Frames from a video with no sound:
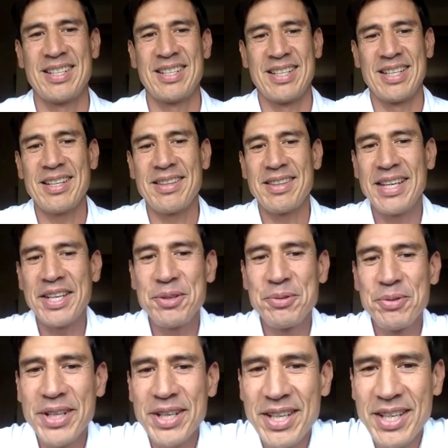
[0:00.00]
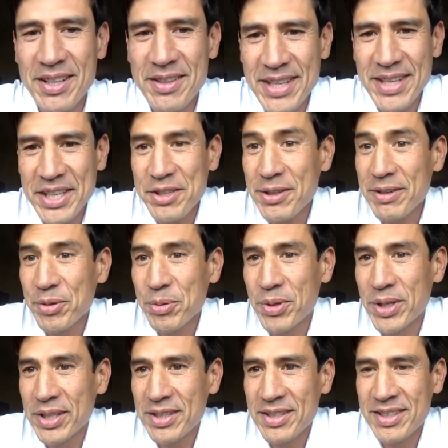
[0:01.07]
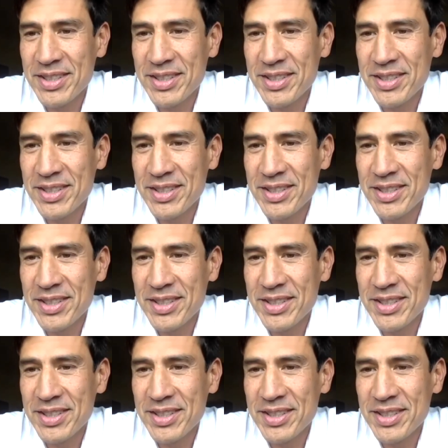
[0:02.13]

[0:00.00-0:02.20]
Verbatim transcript: Yeah, thank you, Rieki, and thank you, everyone.